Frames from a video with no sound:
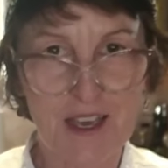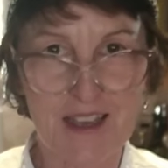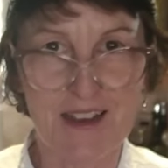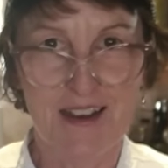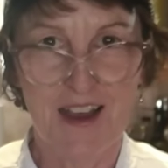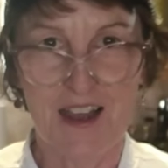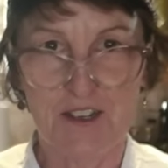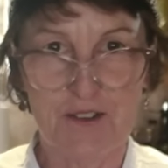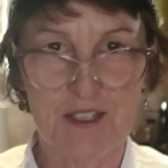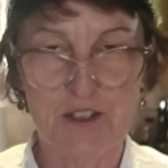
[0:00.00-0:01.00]
cake. I
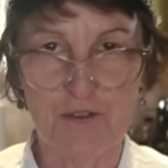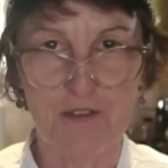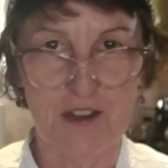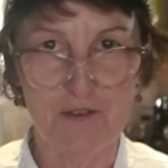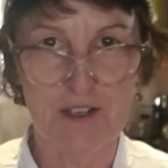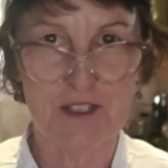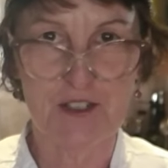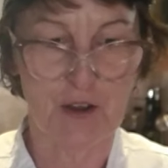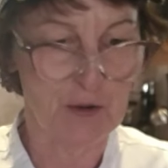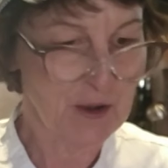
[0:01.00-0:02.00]
know that's your favorite,
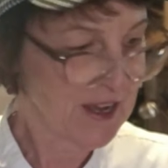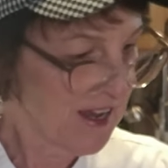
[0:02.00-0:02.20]
so